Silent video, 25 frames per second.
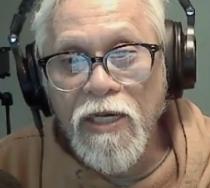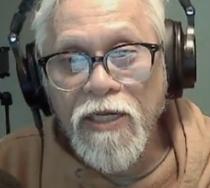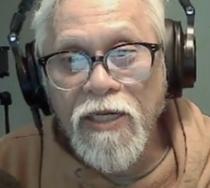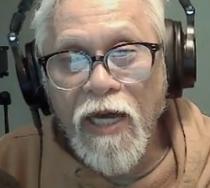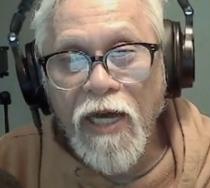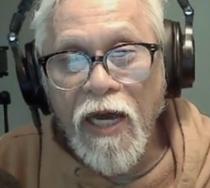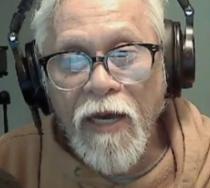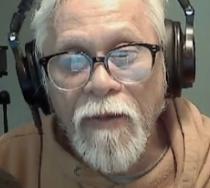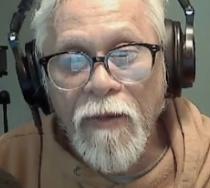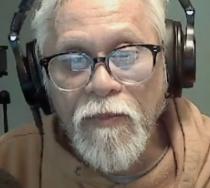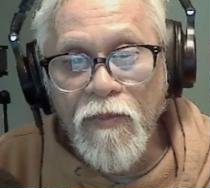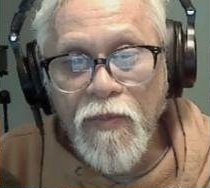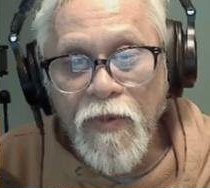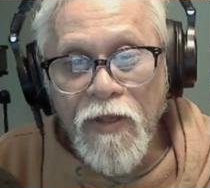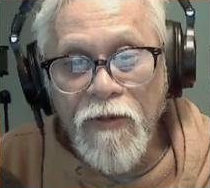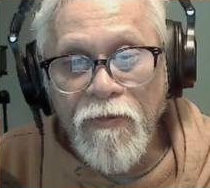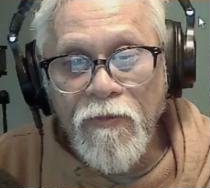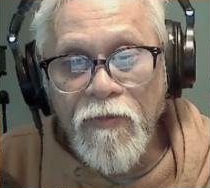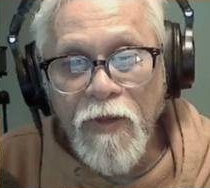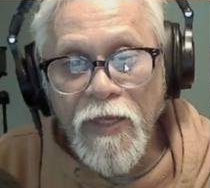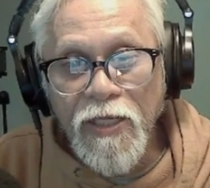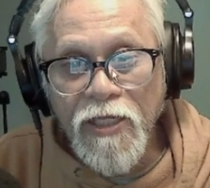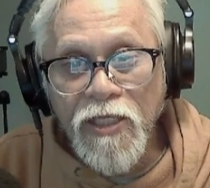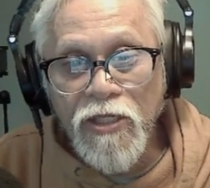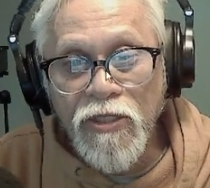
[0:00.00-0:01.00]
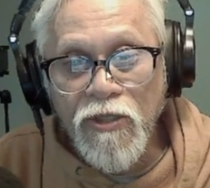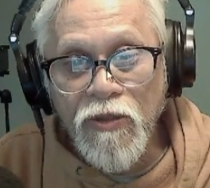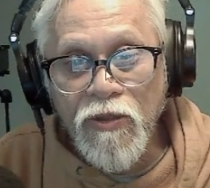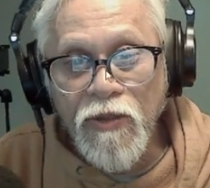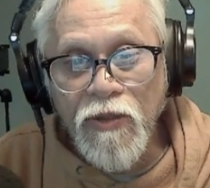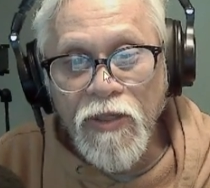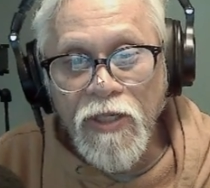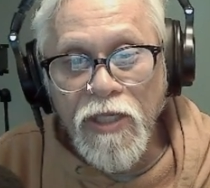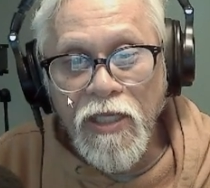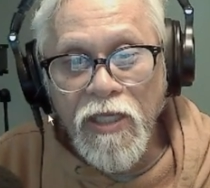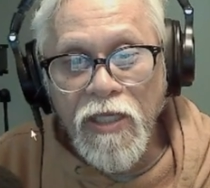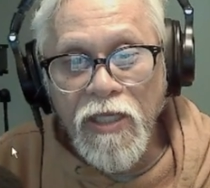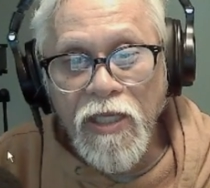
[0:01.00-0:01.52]
a brief
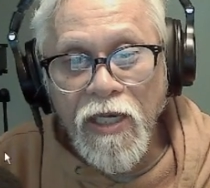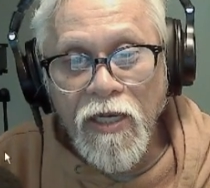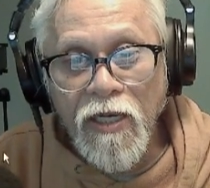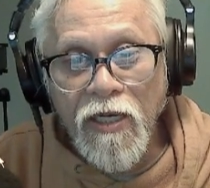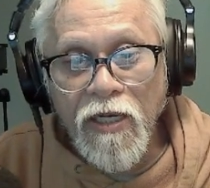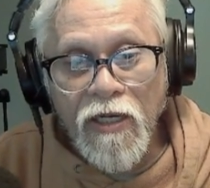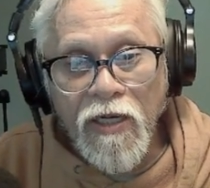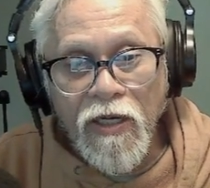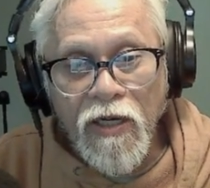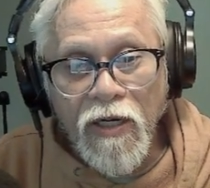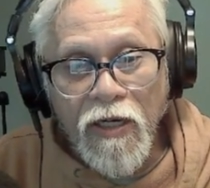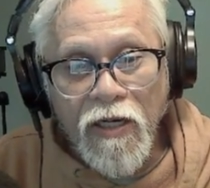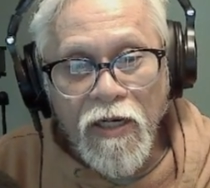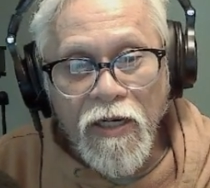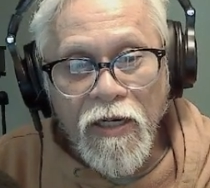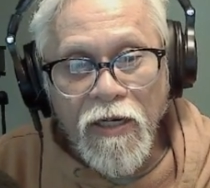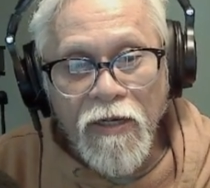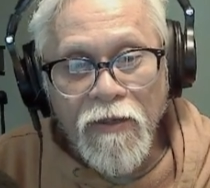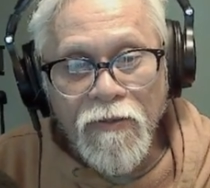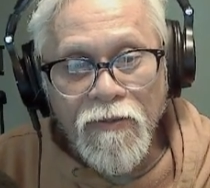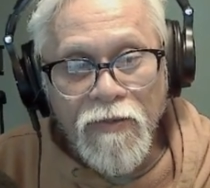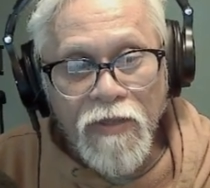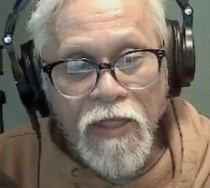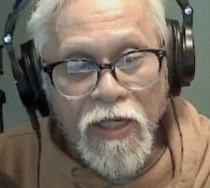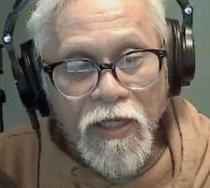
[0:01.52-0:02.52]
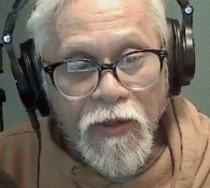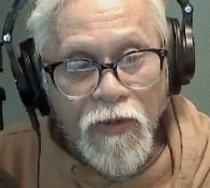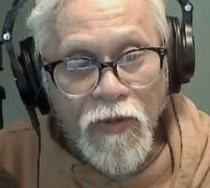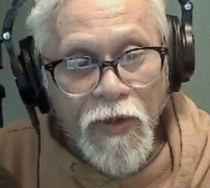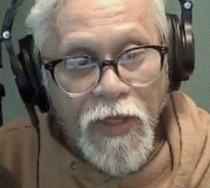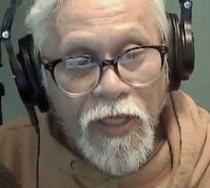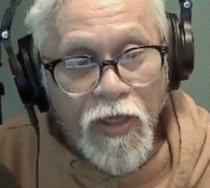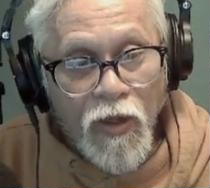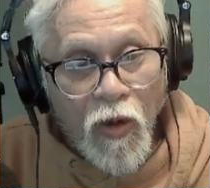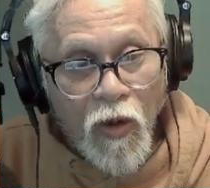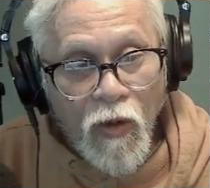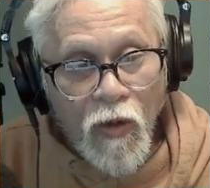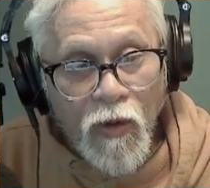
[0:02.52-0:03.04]
history of the
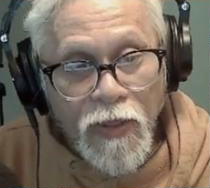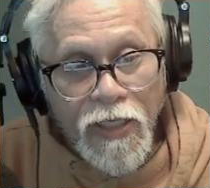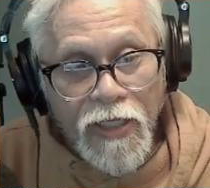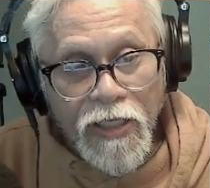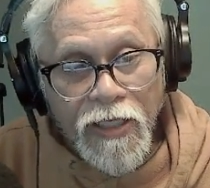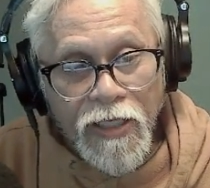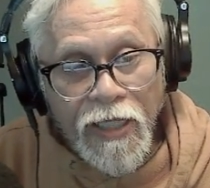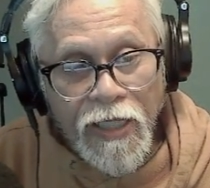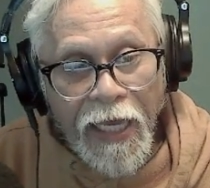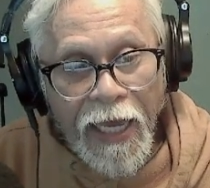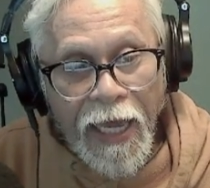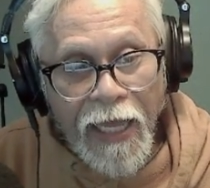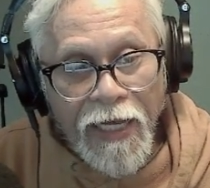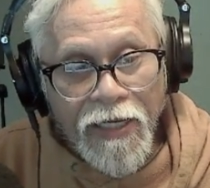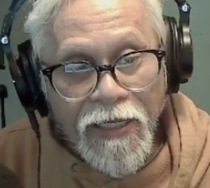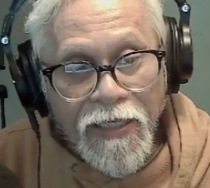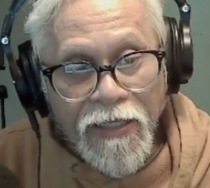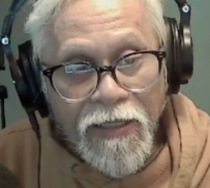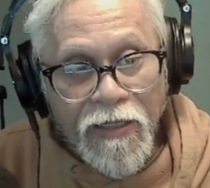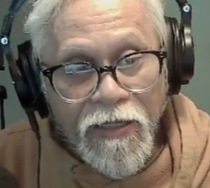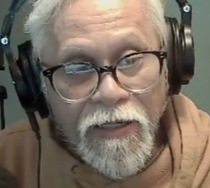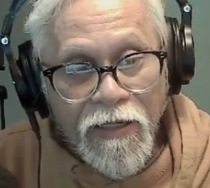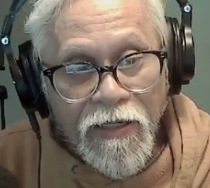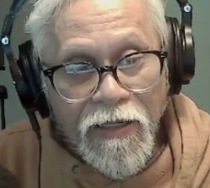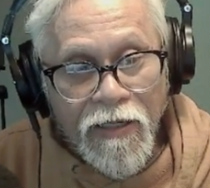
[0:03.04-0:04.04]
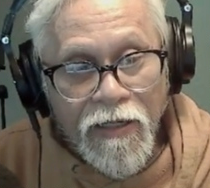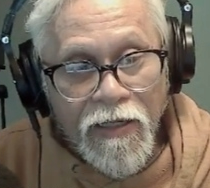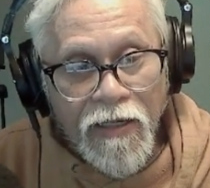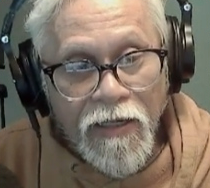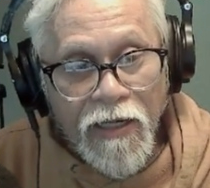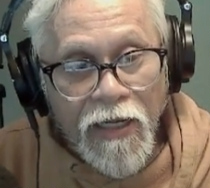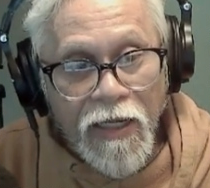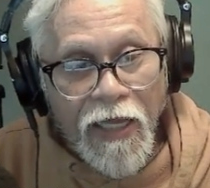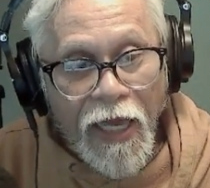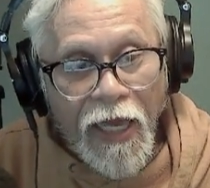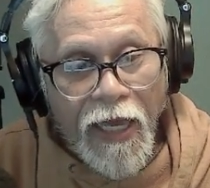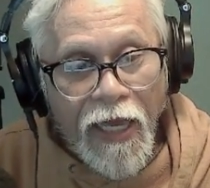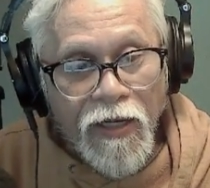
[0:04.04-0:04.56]
Gregorian calendar
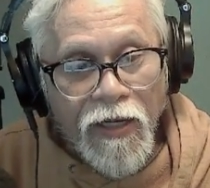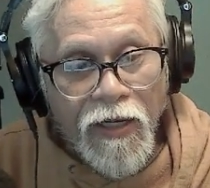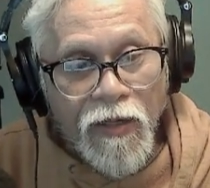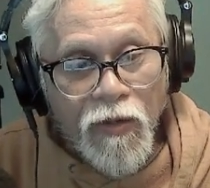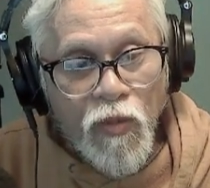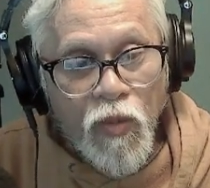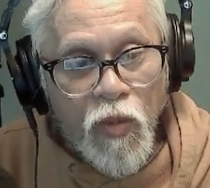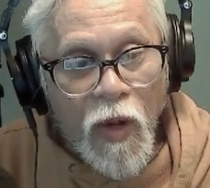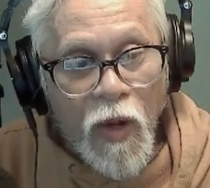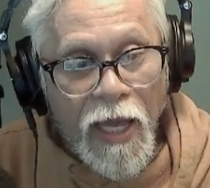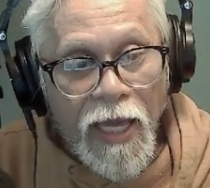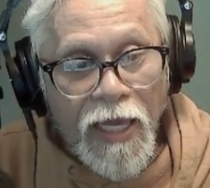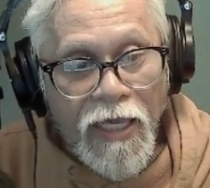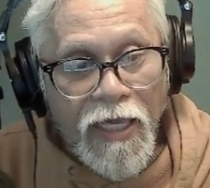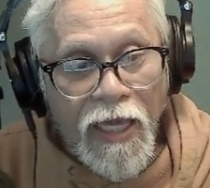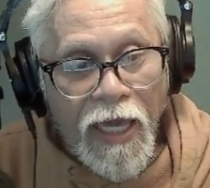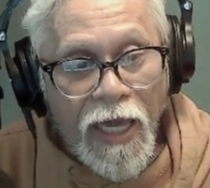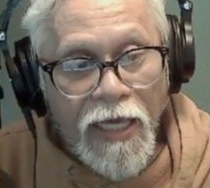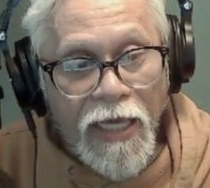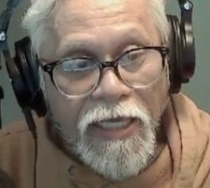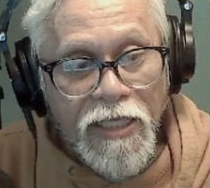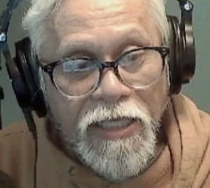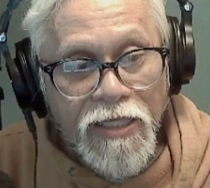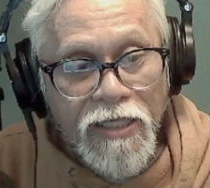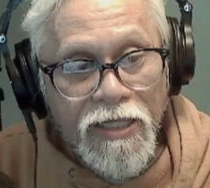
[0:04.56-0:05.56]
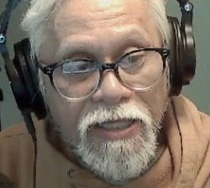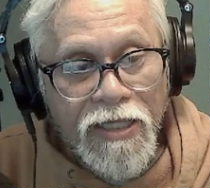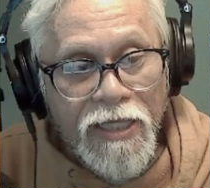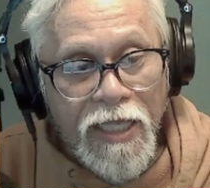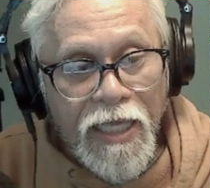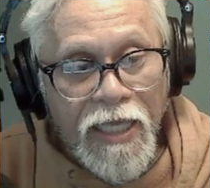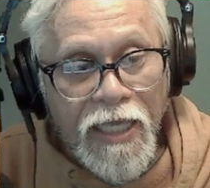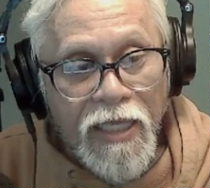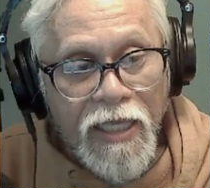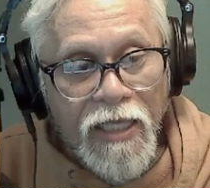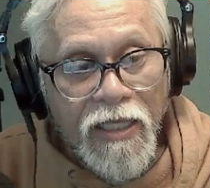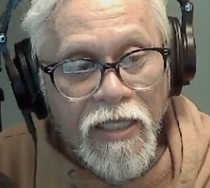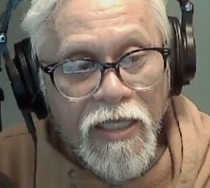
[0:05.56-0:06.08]
and why I
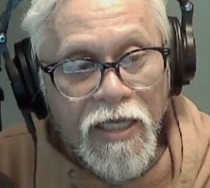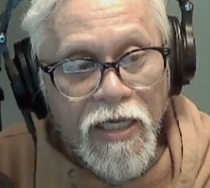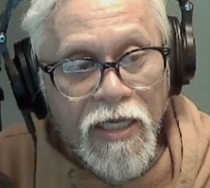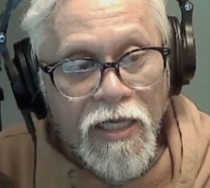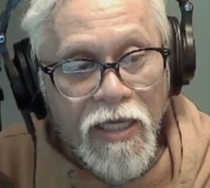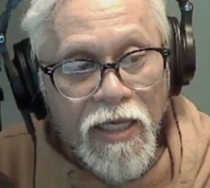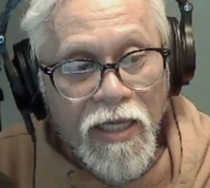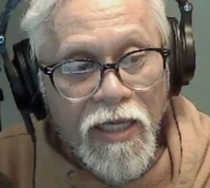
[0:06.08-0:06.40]
think